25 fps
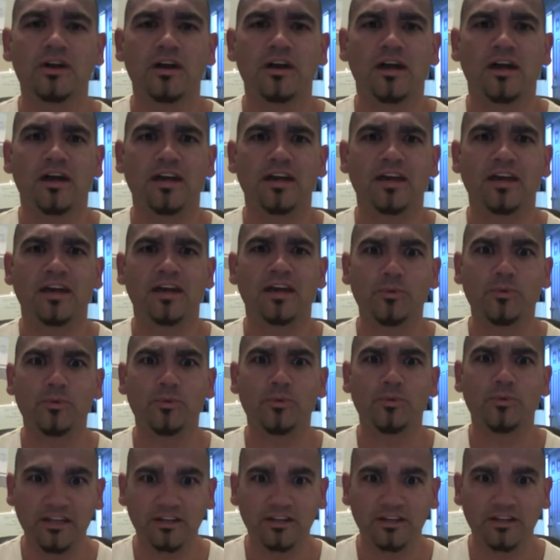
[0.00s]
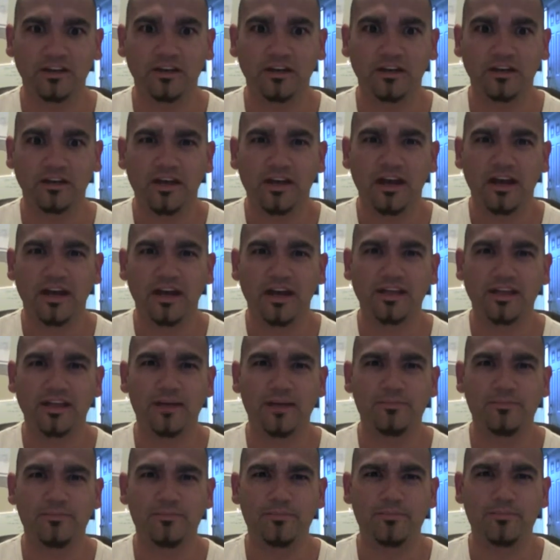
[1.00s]
that I was here and that I
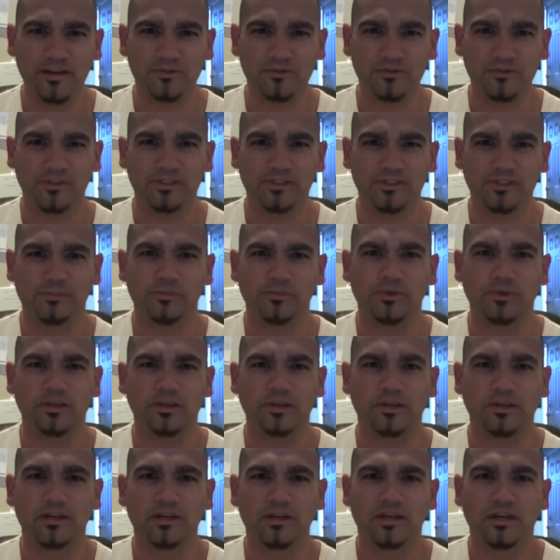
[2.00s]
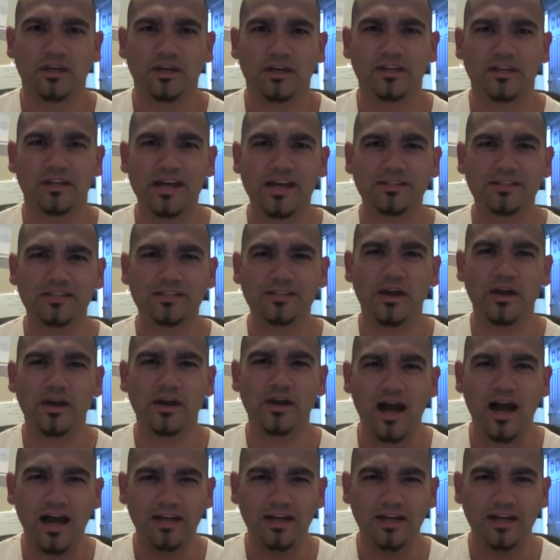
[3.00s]
mattered for someone. And that's why
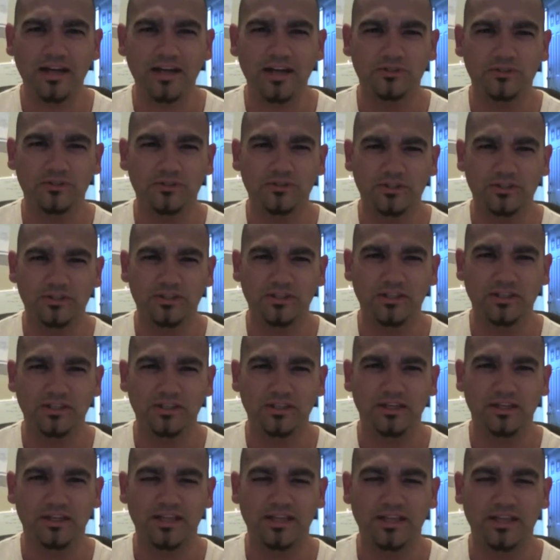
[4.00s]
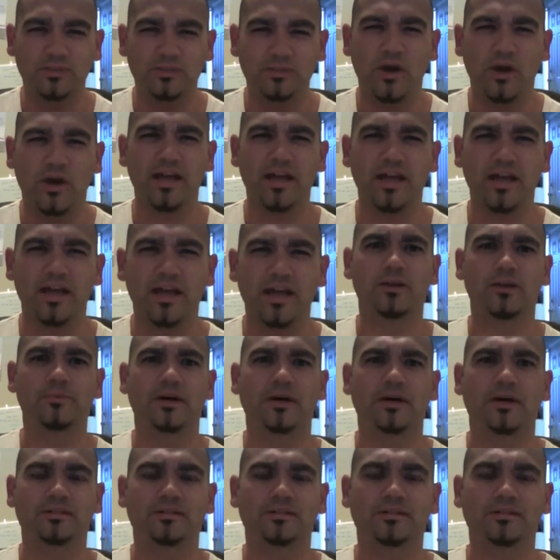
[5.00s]
I do DiversityInc, and that's why I care about
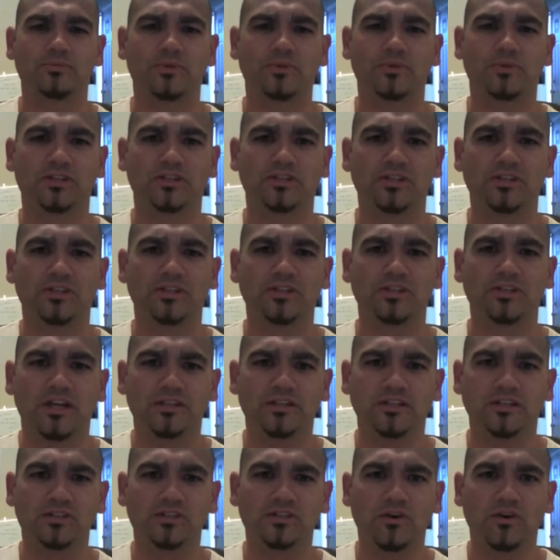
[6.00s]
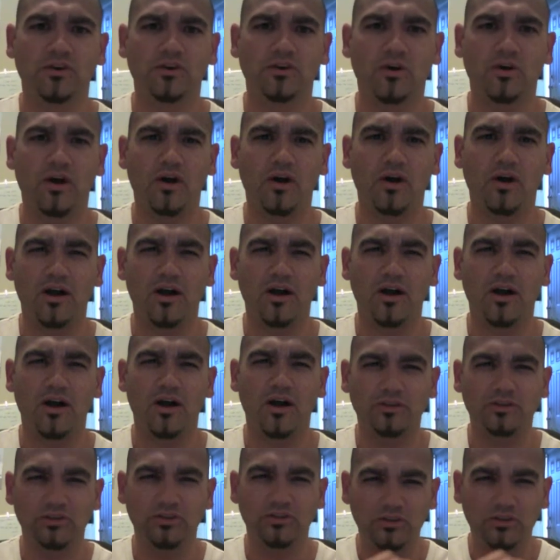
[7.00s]
it so much. And so
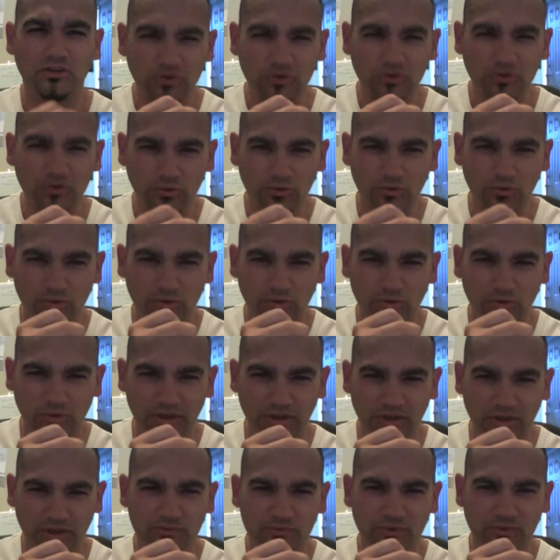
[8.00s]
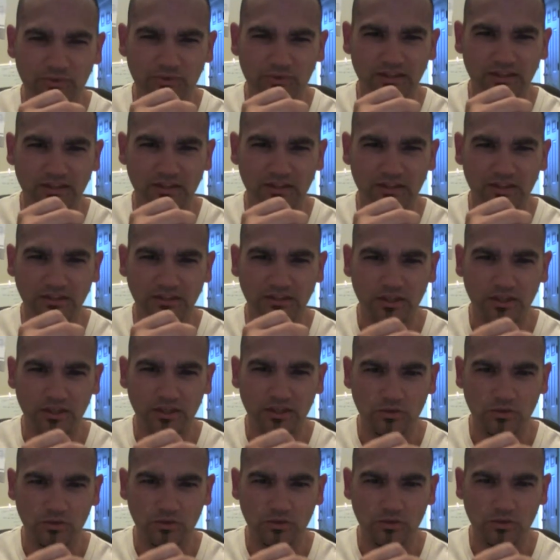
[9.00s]
you need to find the thing that
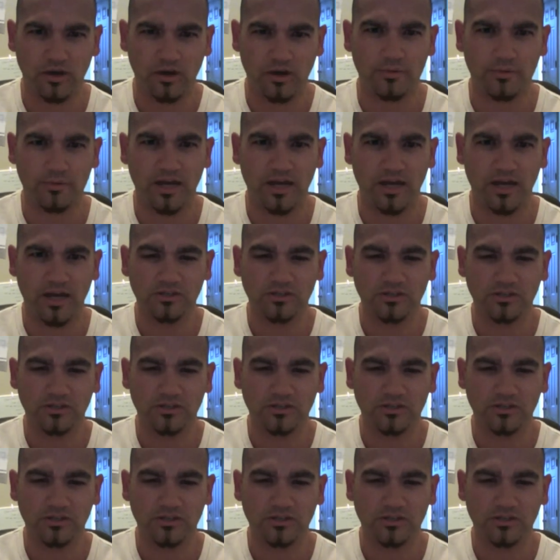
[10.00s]
you care about.